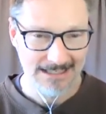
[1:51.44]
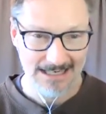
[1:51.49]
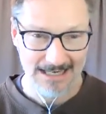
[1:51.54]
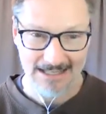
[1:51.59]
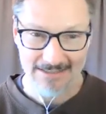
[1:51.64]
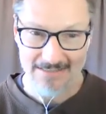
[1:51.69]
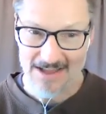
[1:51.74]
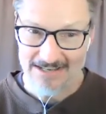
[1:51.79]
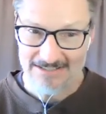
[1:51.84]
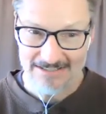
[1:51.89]

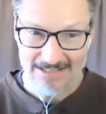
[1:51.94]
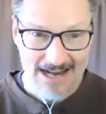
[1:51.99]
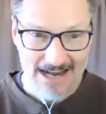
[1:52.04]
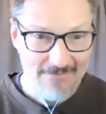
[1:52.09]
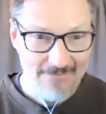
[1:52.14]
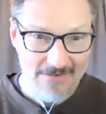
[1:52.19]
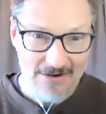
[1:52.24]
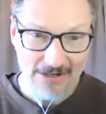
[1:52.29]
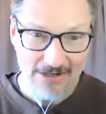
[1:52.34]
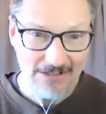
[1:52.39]
And that's
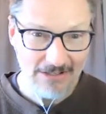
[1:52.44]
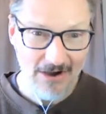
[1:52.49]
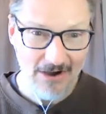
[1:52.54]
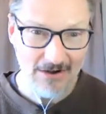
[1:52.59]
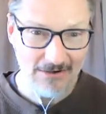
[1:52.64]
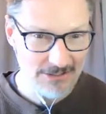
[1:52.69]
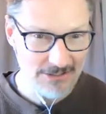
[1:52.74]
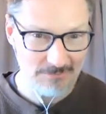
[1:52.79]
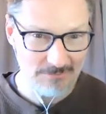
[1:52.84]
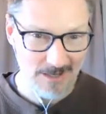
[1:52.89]
not a very
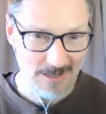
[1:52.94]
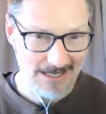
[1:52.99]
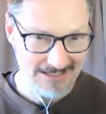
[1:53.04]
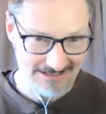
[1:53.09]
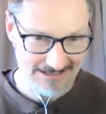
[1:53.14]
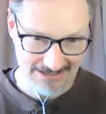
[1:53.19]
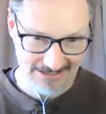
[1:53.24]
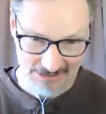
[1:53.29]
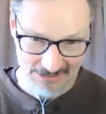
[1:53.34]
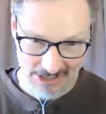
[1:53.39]
large
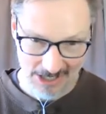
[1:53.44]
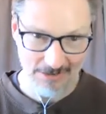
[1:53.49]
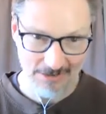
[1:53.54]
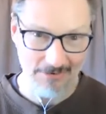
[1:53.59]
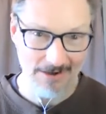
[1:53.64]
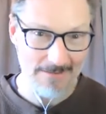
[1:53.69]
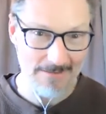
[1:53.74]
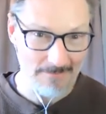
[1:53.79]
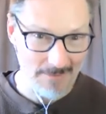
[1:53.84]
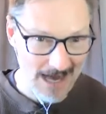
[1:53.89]
space to
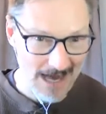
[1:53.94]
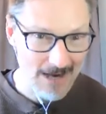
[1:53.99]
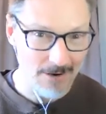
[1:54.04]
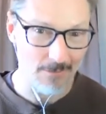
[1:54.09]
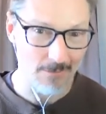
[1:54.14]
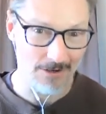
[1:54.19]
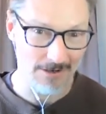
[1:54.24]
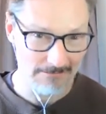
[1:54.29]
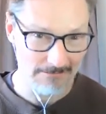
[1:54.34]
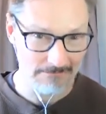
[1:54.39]
generate
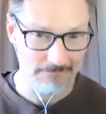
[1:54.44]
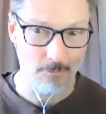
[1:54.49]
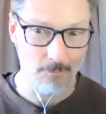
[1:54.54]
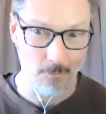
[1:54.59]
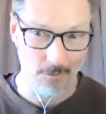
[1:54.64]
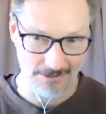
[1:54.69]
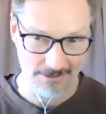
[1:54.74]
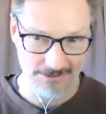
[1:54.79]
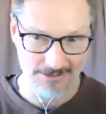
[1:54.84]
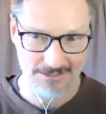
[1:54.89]
power and
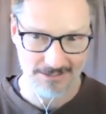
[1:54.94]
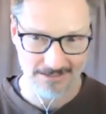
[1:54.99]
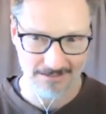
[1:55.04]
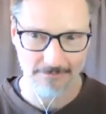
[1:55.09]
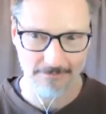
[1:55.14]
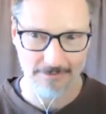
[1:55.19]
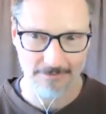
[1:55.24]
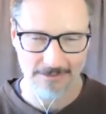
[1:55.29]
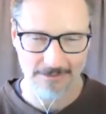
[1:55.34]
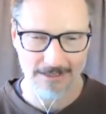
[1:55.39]
force,
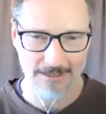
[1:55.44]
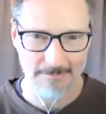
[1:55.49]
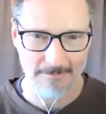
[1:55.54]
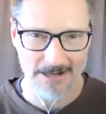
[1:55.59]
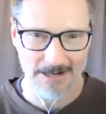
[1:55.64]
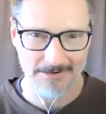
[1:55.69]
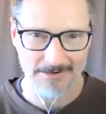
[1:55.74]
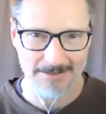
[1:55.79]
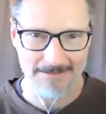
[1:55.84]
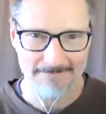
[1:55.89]
if you think
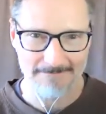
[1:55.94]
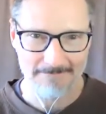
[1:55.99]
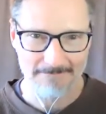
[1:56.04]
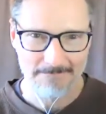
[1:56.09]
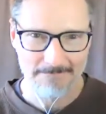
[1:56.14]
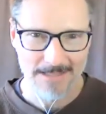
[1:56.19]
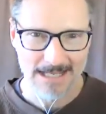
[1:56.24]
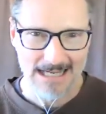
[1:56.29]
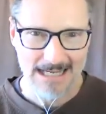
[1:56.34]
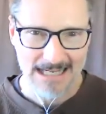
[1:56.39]
about it.
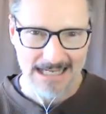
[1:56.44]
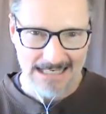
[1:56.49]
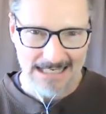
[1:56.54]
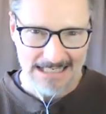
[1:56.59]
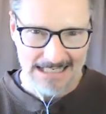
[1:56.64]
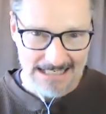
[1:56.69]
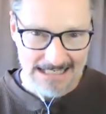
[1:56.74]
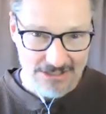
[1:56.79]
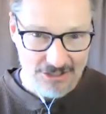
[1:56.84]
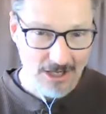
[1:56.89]

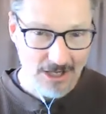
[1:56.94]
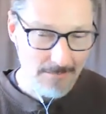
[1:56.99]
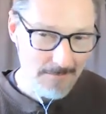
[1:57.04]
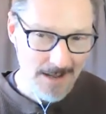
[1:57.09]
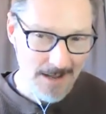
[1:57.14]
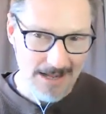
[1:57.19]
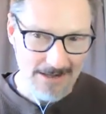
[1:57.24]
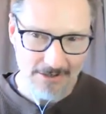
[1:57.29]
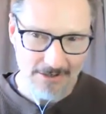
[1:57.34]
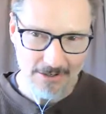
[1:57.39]
Each
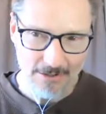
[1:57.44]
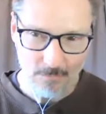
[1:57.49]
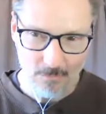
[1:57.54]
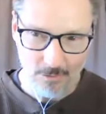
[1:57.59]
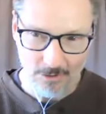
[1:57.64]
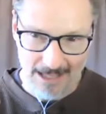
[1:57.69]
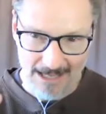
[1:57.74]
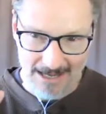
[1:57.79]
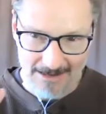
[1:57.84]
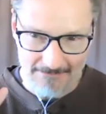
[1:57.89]
competitor
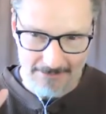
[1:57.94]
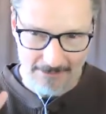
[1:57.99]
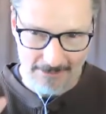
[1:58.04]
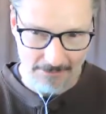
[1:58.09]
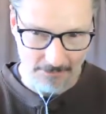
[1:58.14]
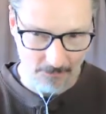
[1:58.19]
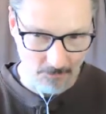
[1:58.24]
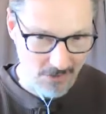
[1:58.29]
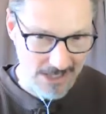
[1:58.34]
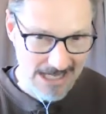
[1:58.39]
will have
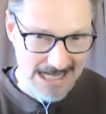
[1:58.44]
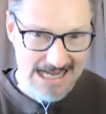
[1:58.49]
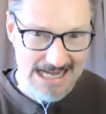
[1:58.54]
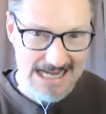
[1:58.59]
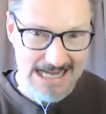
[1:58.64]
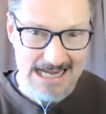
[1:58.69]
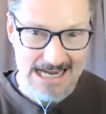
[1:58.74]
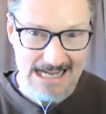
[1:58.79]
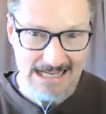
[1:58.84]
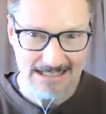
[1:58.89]

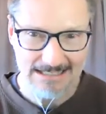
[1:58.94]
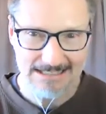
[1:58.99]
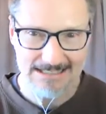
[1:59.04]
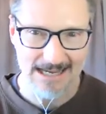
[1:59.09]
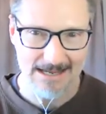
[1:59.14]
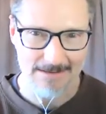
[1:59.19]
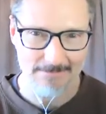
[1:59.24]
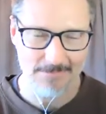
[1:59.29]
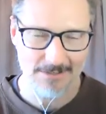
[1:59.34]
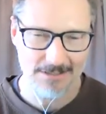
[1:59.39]
3
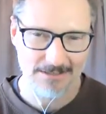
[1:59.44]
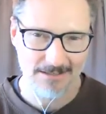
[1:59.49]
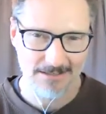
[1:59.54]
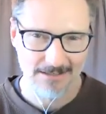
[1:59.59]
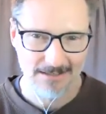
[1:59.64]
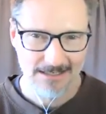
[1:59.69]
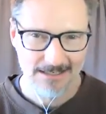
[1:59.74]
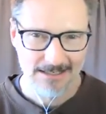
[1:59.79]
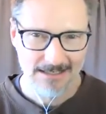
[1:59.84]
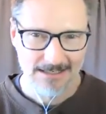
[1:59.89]
attempts
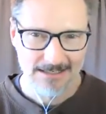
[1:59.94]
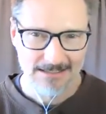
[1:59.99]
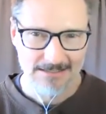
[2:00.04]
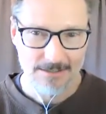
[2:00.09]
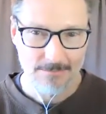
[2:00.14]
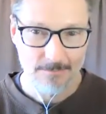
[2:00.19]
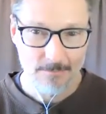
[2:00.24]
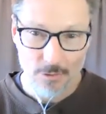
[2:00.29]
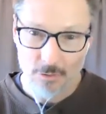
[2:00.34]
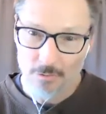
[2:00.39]

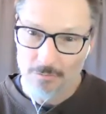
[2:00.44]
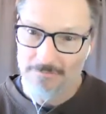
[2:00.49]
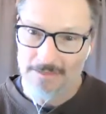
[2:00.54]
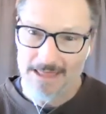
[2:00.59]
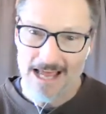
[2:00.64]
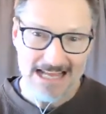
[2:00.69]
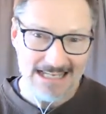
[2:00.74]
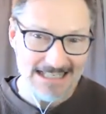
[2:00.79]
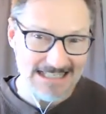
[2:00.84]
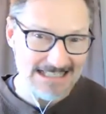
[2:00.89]
to move
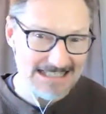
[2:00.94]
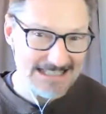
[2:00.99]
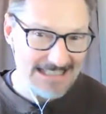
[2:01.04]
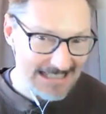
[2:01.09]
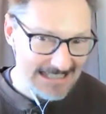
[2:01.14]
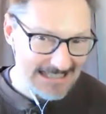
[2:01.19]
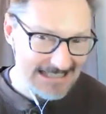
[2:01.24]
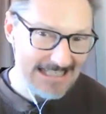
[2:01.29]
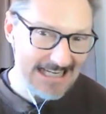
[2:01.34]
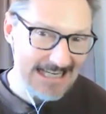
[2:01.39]
that
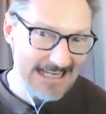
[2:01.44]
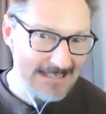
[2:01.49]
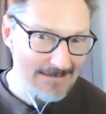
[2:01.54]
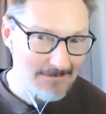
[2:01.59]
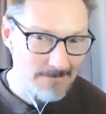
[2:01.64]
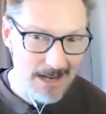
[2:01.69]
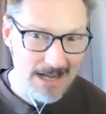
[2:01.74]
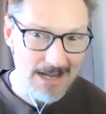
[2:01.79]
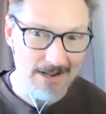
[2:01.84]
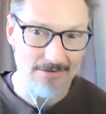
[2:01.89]

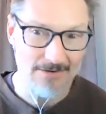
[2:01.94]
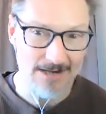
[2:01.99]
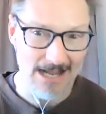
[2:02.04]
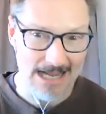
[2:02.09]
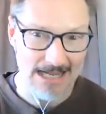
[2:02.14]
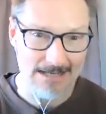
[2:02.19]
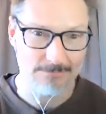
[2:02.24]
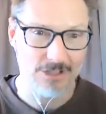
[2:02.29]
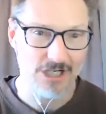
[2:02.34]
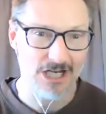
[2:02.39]
16-pound
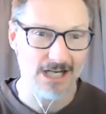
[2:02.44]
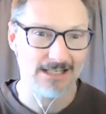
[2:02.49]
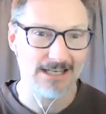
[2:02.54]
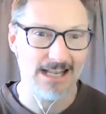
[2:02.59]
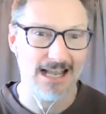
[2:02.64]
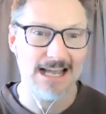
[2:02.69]
object